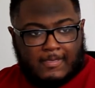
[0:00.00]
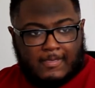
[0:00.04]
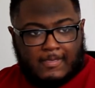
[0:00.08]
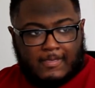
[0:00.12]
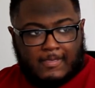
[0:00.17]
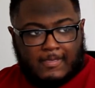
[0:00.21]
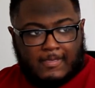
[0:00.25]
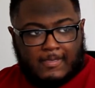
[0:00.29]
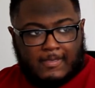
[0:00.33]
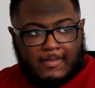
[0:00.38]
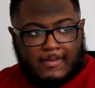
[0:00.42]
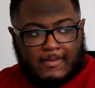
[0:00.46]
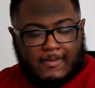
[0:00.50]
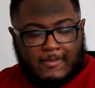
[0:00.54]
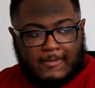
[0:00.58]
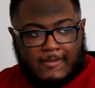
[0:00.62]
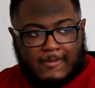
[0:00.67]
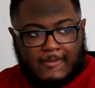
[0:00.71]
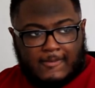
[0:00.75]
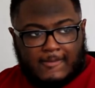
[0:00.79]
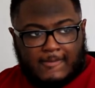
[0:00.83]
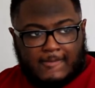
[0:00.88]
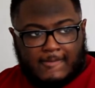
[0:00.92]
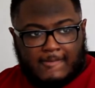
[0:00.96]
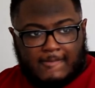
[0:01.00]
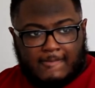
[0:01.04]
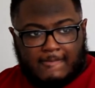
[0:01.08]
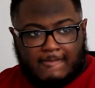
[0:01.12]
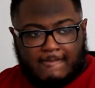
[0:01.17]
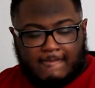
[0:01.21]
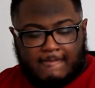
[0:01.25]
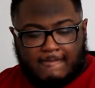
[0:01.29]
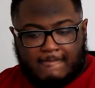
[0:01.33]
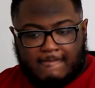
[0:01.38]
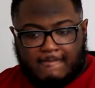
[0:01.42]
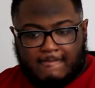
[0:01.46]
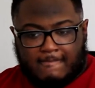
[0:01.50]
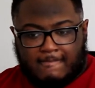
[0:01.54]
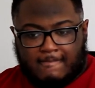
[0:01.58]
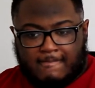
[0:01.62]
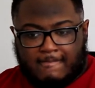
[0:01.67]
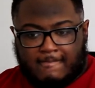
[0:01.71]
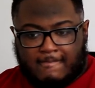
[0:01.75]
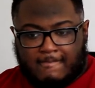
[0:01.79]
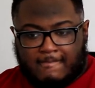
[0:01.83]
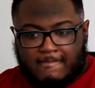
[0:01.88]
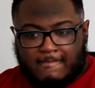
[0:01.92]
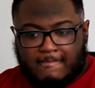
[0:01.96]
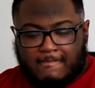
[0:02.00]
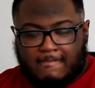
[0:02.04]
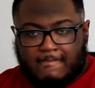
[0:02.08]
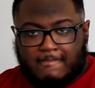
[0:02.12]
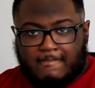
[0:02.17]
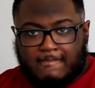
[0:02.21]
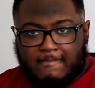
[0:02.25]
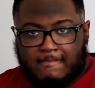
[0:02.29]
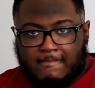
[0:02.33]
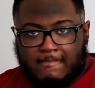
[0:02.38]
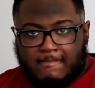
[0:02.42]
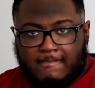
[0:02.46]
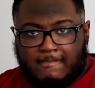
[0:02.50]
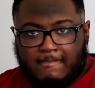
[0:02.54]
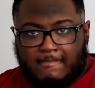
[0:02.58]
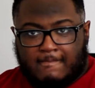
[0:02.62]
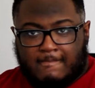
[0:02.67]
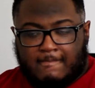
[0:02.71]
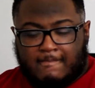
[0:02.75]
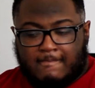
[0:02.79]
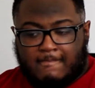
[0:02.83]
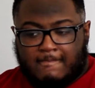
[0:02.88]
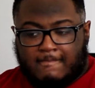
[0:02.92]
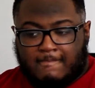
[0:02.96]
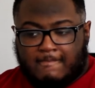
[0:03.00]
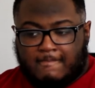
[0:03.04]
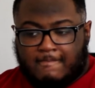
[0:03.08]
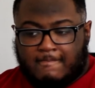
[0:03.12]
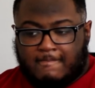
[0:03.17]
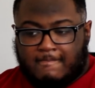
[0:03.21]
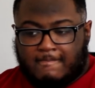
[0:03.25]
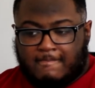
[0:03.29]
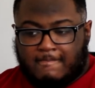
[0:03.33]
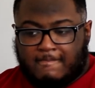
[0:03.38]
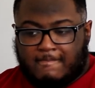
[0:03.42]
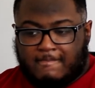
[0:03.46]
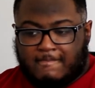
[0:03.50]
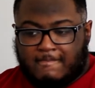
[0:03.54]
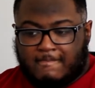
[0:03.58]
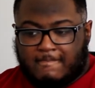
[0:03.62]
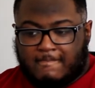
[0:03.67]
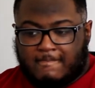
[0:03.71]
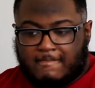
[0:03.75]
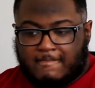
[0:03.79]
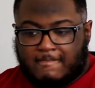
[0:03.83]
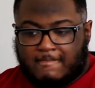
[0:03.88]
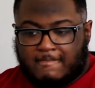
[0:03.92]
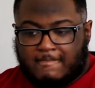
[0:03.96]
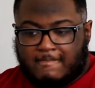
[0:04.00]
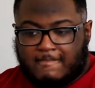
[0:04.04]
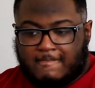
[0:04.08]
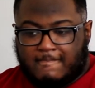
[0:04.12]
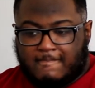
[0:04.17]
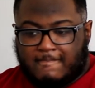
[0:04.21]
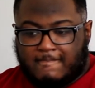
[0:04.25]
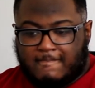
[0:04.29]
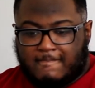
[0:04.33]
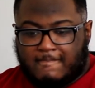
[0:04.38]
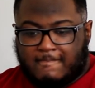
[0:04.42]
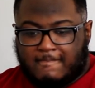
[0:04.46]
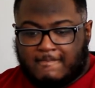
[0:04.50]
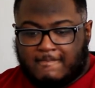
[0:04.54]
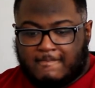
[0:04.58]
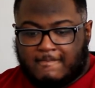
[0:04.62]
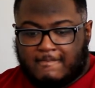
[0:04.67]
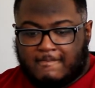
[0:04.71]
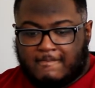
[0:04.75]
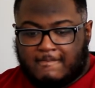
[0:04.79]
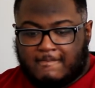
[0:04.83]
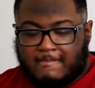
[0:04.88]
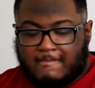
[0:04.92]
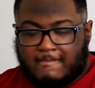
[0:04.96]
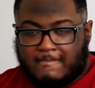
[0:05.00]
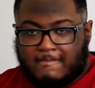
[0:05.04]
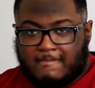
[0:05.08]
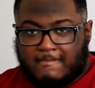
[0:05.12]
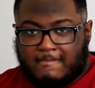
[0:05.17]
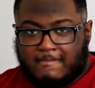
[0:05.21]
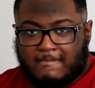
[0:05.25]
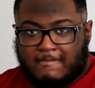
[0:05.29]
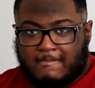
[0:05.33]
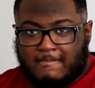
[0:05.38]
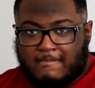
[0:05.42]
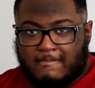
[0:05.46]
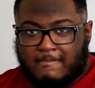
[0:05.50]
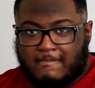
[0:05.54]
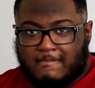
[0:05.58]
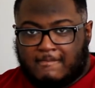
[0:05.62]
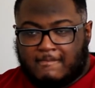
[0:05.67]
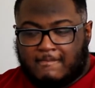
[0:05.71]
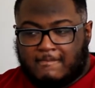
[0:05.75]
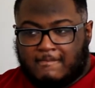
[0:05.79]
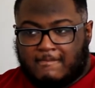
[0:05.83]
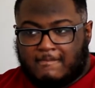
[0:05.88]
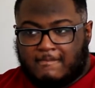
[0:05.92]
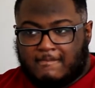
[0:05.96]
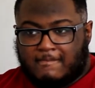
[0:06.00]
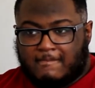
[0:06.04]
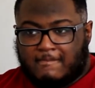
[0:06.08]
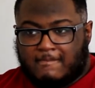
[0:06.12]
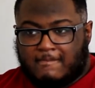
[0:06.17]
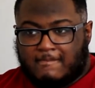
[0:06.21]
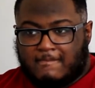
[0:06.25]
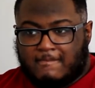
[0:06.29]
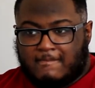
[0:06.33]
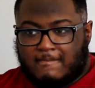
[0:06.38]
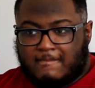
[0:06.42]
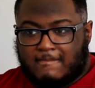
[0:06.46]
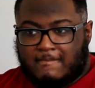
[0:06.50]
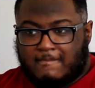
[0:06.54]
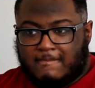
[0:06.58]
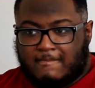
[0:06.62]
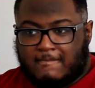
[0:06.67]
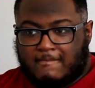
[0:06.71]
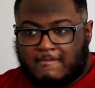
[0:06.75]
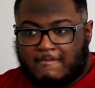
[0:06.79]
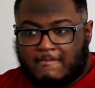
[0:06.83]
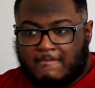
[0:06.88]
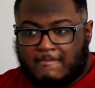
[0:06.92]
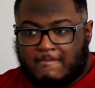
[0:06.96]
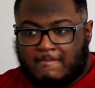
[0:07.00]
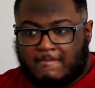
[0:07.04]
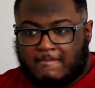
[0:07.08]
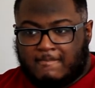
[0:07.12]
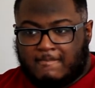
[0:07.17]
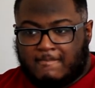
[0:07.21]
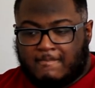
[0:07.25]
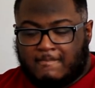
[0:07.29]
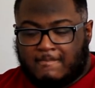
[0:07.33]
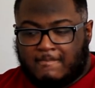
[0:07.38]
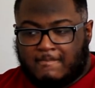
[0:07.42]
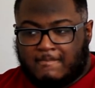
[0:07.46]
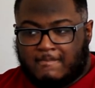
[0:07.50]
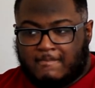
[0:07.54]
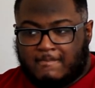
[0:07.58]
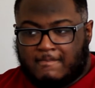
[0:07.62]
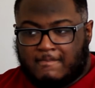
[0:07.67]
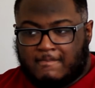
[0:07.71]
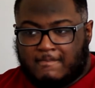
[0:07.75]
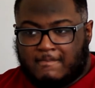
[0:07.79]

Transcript: The person shown says nothing.